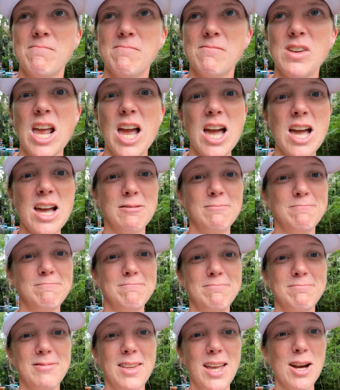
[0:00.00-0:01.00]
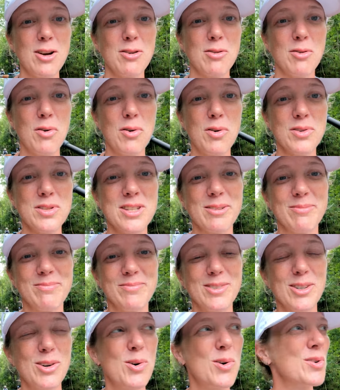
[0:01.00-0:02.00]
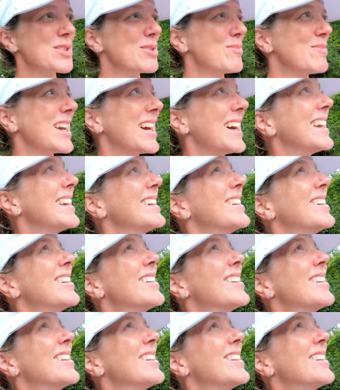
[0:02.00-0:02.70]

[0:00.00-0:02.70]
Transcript: yeah no awesome awesome day